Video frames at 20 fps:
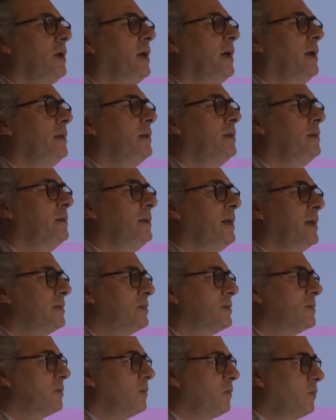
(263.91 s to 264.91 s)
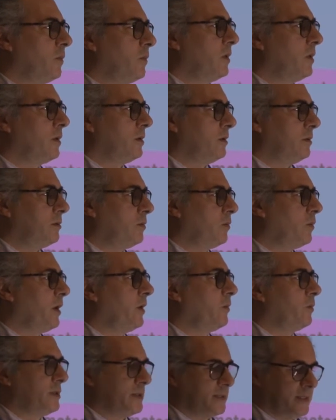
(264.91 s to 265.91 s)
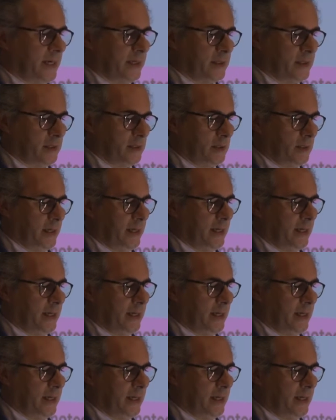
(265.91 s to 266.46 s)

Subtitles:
And that's the way we started.